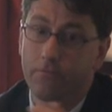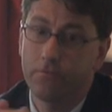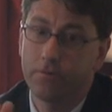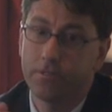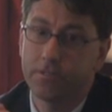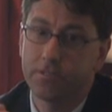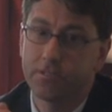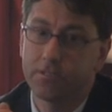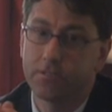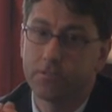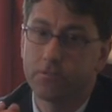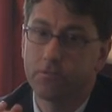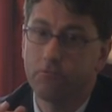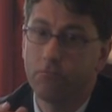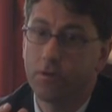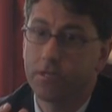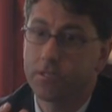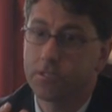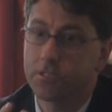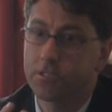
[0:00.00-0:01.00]
for instance? To
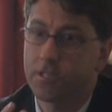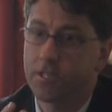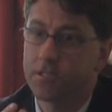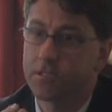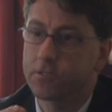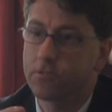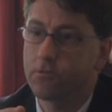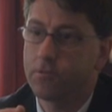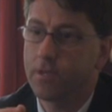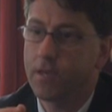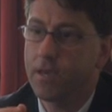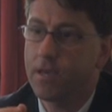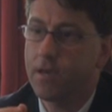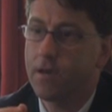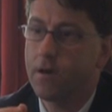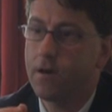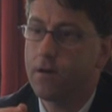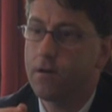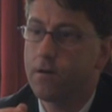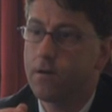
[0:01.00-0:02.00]
what extent are
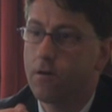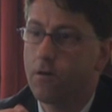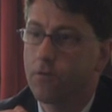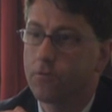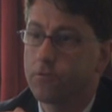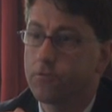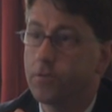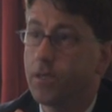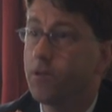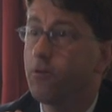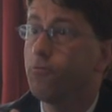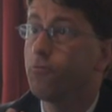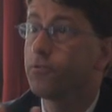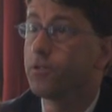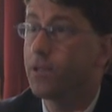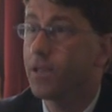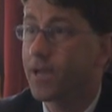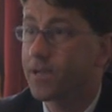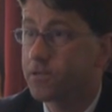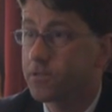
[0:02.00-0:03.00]
they, do they hold
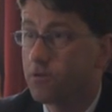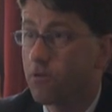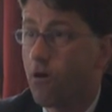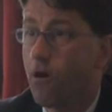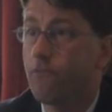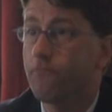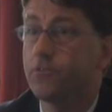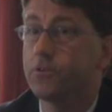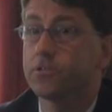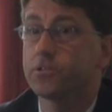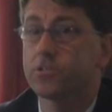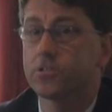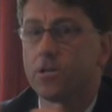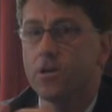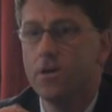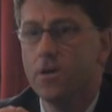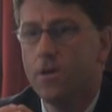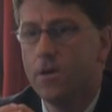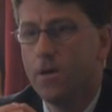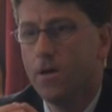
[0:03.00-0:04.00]
elected office?
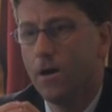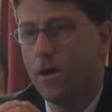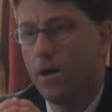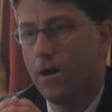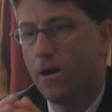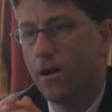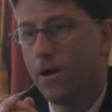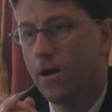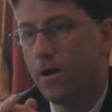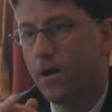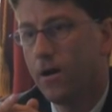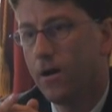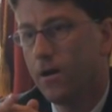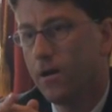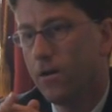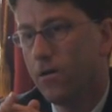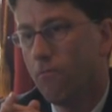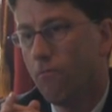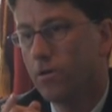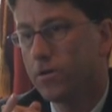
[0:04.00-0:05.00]

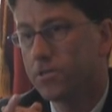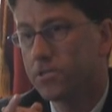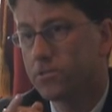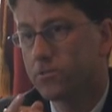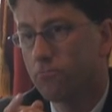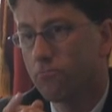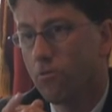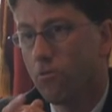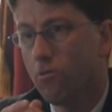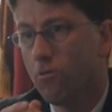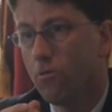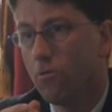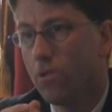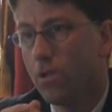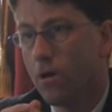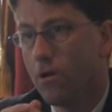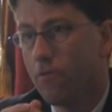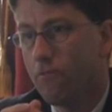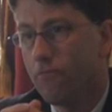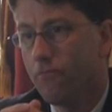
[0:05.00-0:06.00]
What is the
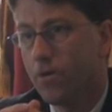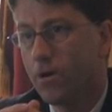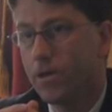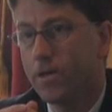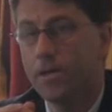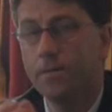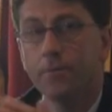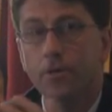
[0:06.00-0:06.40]
role of